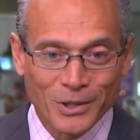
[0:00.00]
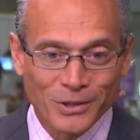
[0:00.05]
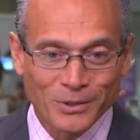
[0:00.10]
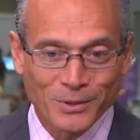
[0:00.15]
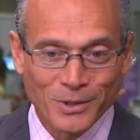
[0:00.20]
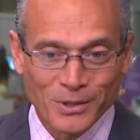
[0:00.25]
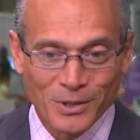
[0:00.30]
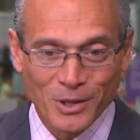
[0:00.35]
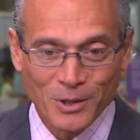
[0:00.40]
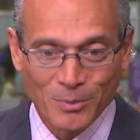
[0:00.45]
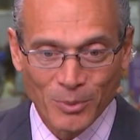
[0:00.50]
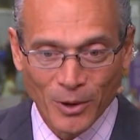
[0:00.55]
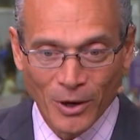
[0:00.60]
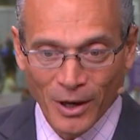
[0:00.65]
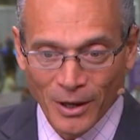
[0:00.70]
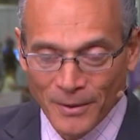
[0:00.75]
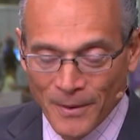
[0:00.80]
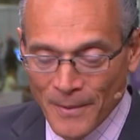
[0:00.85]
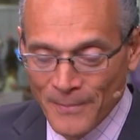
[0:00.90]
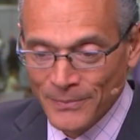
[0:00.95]
Industries has
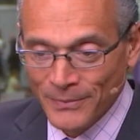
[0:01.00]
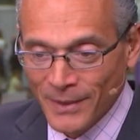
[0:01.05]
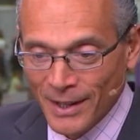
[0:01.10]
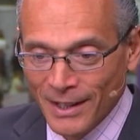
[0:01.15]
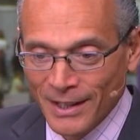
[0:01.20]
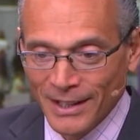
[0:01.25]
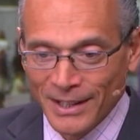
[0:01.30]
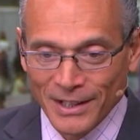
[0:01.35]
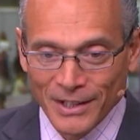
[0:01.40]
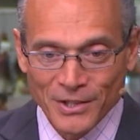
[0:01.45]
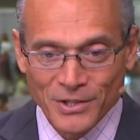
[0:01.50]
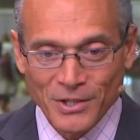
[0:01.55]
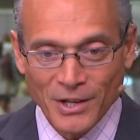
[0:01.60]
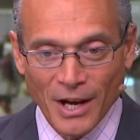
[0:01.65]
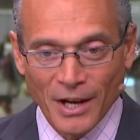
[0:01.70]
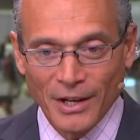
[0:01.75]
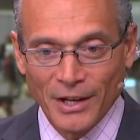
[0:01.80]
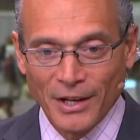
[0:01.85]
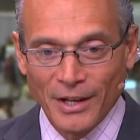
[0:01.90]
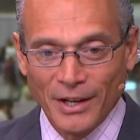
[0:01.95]
brought is,
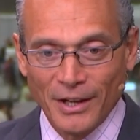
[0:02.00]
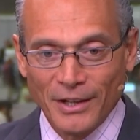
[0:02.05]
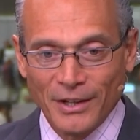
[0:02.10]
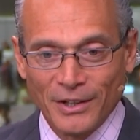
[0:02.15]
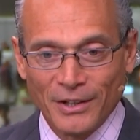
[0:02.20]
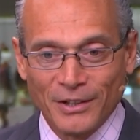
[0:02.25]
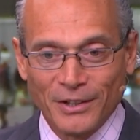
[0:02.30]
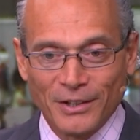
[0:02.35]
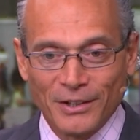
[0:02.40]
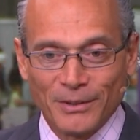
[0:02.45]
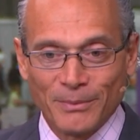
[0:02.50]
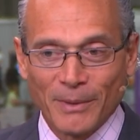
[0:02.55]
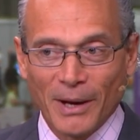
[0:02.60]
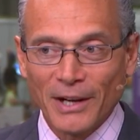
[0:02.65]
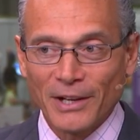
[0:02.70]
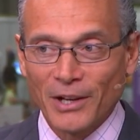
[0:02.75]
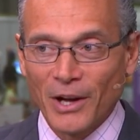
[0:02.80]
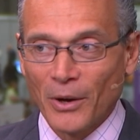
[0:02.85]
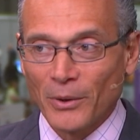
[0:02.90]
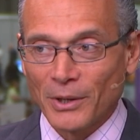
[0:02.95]
it, it, you
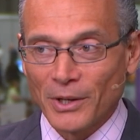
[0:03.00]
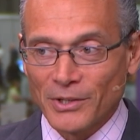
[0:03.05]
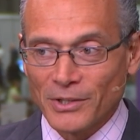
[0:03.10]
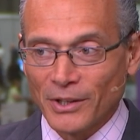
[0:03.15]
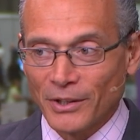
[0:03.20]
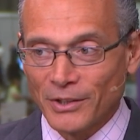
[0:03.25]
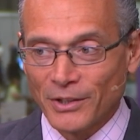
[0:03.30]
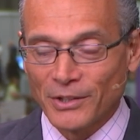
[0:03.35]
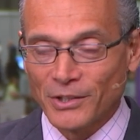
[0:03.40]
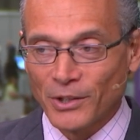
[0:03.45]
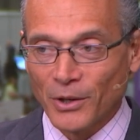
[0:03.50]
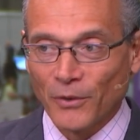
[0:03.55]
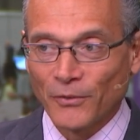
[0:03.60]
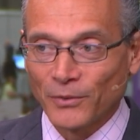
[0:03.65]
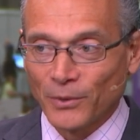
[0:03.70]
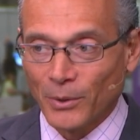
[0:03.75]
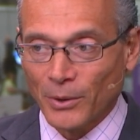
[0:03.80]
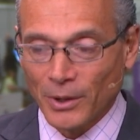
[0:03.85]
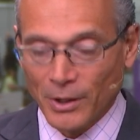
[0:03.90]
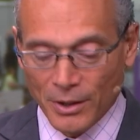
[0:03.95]
might notice on the show
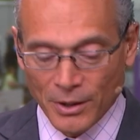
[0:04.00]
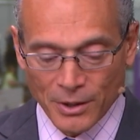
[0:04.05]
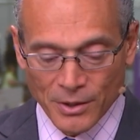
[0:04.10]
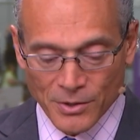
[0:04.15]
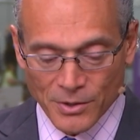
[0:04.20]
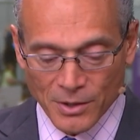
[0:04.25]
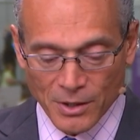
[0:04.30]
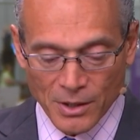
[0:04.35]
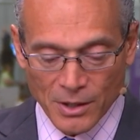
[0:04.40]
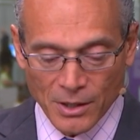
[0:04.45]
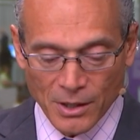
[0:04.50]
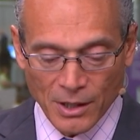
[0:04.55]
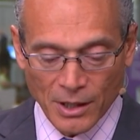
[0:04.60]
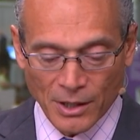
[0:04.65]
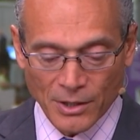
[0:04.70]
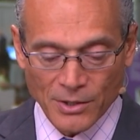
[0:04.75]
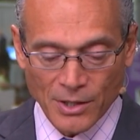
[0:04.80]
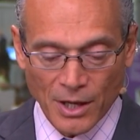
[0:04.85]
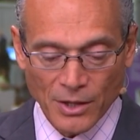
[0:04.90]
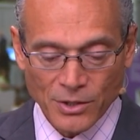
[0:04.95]
floor here, you see
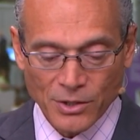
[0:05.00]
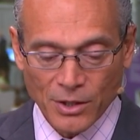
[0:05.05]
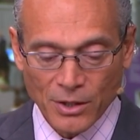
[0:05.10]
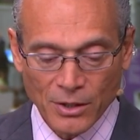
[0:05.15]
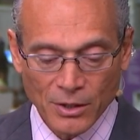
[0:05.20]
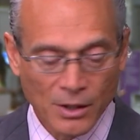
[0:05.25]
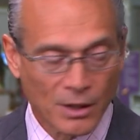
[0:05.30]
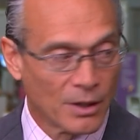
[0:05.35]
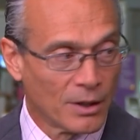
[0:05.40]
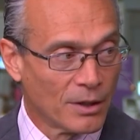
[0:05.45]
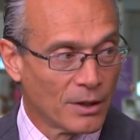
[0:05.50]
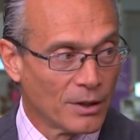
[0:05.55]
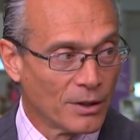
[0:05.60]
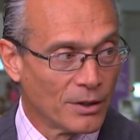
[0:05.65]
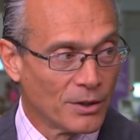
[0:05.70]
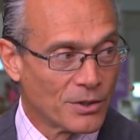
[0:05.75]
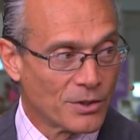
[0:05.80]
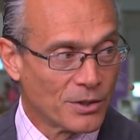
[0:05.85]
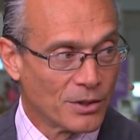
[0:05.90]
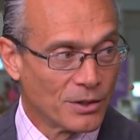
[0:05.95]
Accenture,
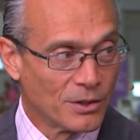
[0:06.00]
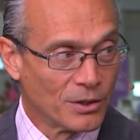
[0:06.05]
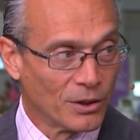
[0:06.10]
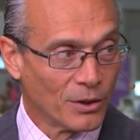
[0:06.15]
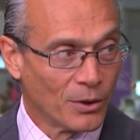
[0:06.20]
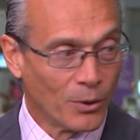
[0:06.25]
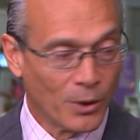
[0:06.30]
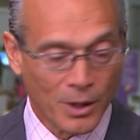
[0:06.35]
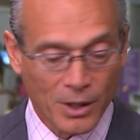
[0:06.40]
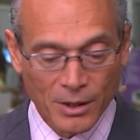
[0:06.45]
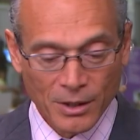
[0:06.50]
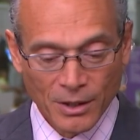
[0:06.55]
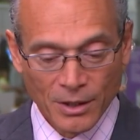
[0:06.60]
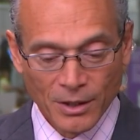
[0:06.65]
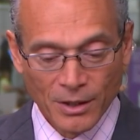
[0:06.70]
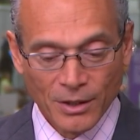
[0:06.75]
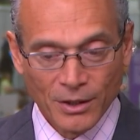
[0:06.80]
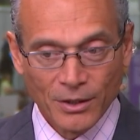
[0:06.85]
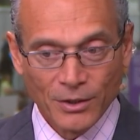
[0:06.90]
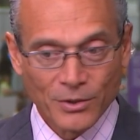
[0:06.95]
you see Deloitte,
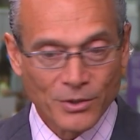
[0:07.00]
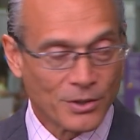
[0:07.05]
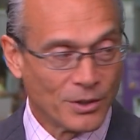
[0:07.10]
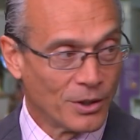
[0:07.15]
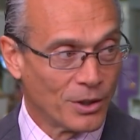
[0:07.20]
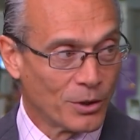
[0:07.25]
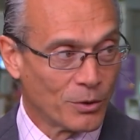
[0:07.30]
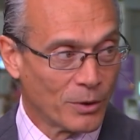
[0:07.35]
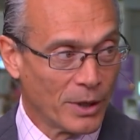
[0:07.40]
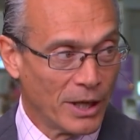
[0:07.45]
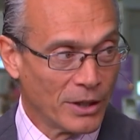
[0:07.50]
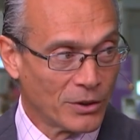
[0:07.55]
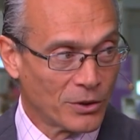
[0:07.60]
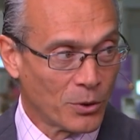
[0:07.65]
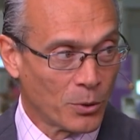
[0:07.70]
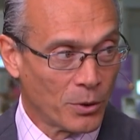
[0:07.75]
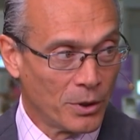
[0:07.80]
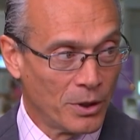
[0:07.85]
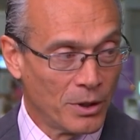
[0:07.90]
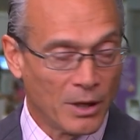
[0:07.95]
you're seeing
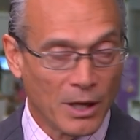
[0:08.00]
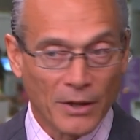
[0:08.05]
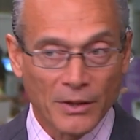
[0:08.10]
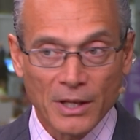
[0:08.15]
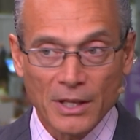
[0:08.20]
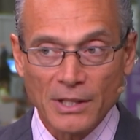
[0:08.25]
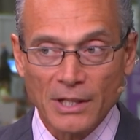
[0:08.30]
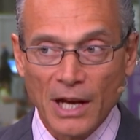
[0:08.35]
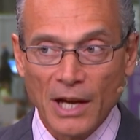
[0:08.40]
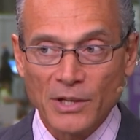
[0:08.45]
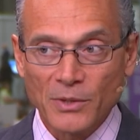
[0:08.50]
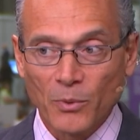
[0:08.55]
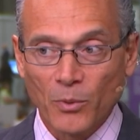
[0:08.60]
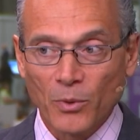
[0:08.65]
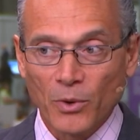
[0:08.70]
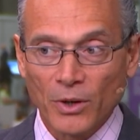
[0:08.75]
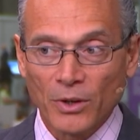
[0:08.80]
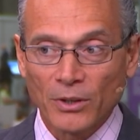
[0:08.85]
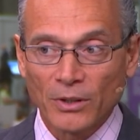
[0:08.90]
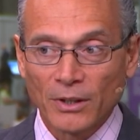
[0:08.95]
Grant Thornton. Now these guys
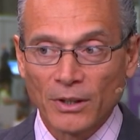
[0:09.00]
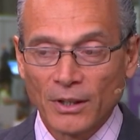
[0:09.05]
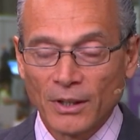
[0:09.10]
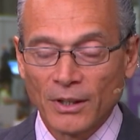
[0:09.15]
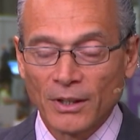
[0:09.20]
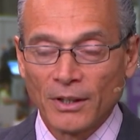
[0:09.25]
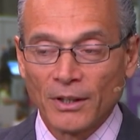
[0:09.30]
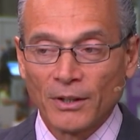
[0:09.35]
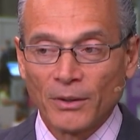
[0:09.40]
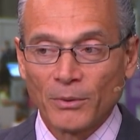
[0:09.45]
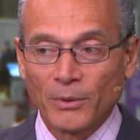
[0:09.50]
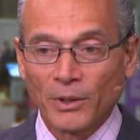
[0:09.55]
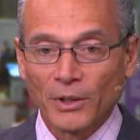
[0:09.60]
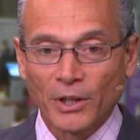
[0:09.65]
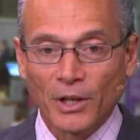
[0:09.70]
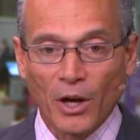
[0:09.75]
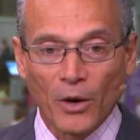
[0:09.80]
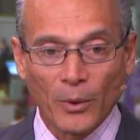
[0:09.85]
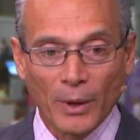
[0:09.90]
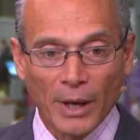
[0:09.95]
weren't
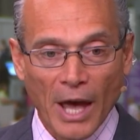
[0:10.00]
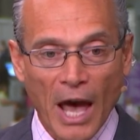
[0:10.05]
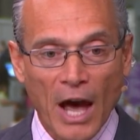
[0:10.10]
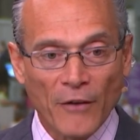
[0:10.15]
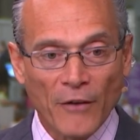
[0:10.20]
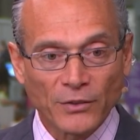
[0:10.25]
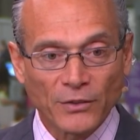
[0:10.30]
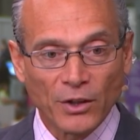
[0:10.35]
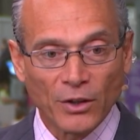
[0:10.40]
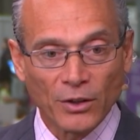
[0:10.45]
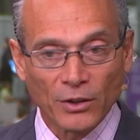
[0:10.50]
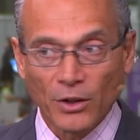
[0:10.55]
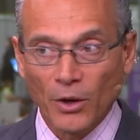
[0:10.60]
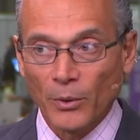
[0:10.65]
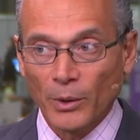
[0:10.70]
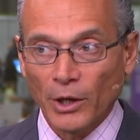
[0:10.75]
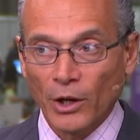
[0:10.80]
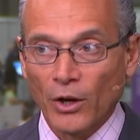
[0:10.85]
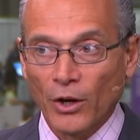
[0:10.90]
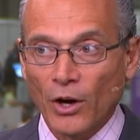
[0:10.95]
really going after or
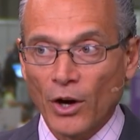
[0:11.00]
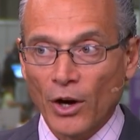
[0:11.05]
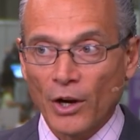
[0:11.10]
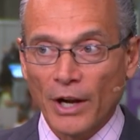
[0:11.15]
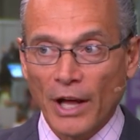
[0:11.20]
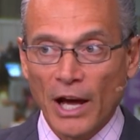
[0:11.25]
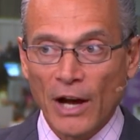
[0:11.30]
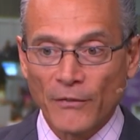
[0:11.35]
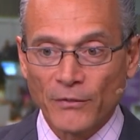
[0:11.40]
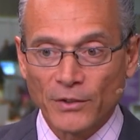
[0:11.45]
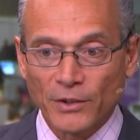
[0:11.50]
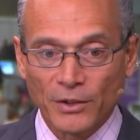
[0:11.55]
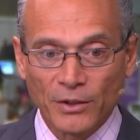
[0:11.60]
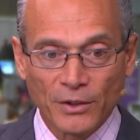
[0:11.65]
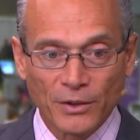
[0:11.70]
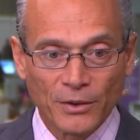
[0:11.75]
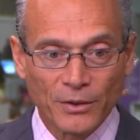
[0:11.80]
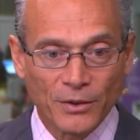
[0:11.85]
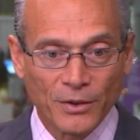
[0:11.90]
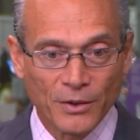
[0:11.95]
going hard
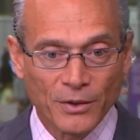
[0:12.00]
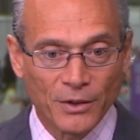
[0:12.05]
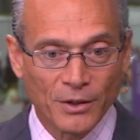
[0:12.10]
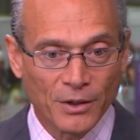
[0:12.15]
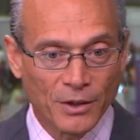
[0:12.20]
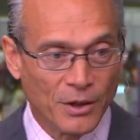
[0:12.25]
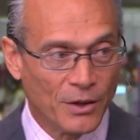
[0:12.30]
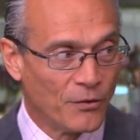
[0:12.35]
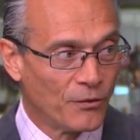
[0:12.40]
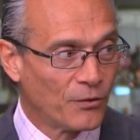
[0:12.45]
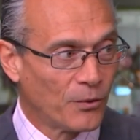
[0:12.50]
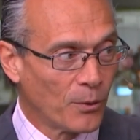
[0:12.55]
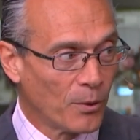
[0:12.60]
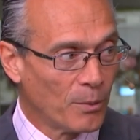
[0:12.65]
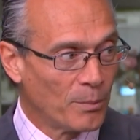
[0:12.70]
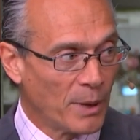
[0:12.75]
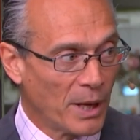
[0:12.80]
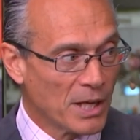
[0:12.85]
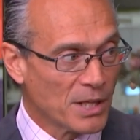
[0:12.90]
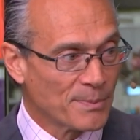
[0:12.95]
after the
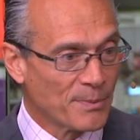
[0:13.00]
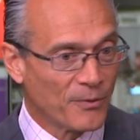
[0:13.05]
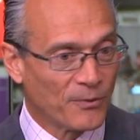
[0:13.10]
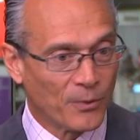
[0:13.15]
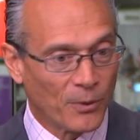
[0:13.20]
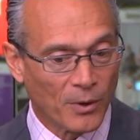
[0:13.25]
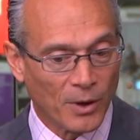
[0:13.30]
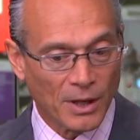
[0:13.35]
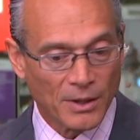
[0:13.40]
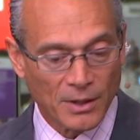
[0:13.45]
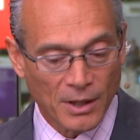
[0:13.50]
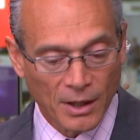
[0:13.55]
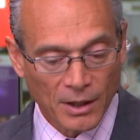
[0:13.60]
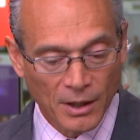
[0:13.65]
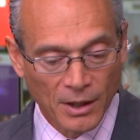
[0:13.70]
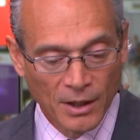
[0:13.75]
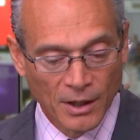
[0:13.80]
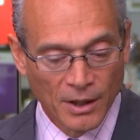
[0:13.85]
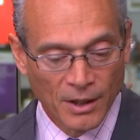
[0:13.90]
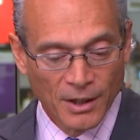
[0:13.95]
Infor base before. I
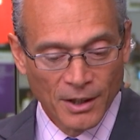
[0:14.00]
think